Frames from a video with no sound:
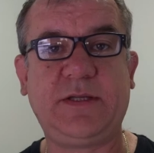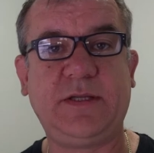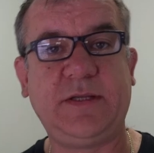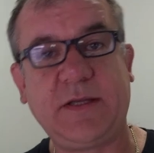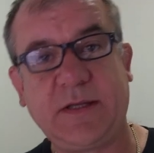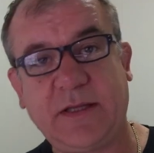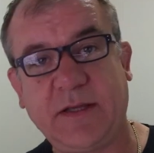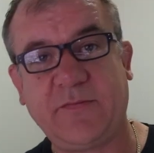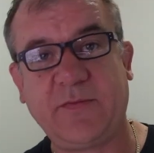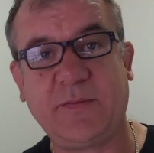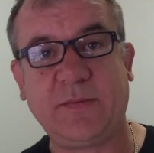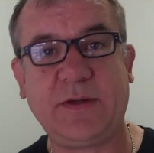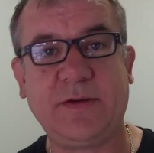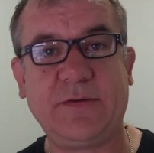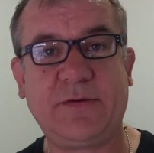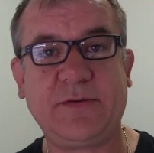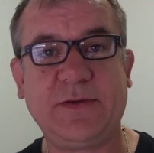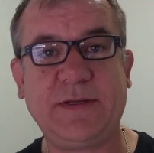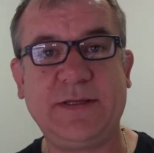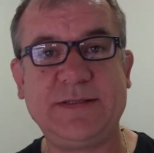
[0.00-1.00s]
You're giving me
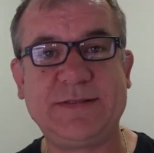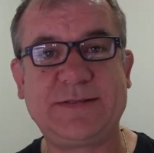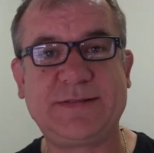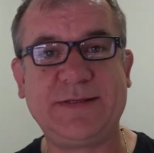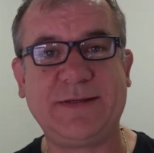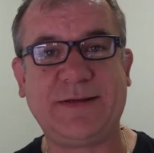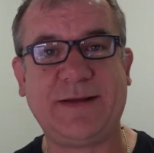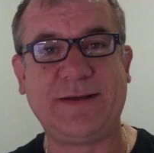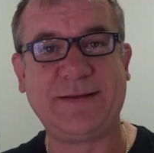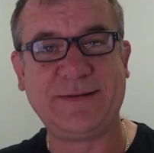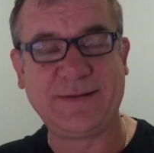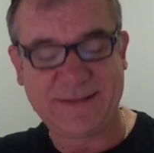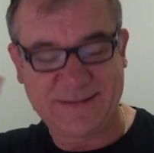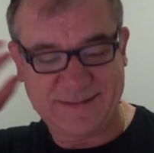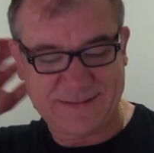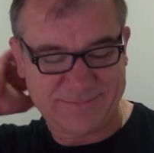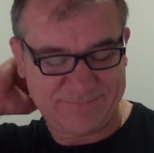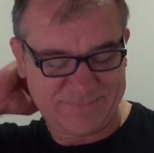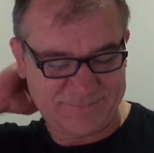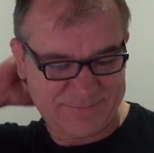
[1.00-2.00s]
all these, you know,
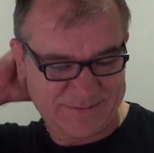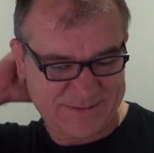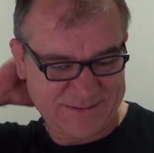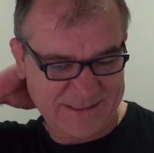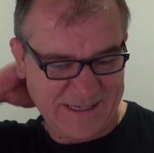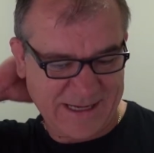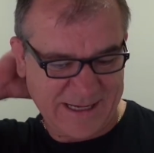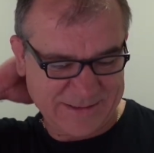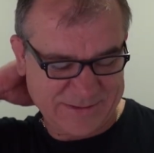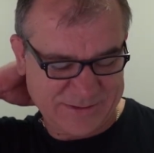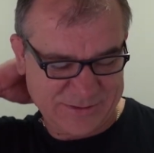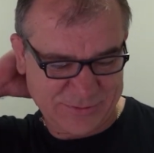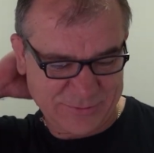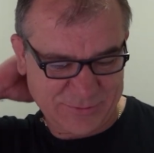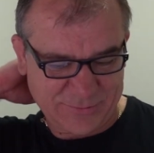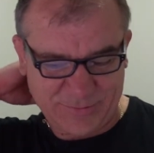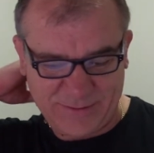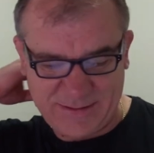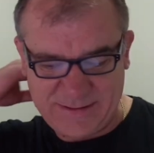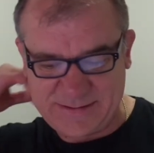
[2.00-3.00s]
these sad
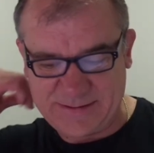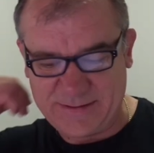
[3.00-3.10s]
stories,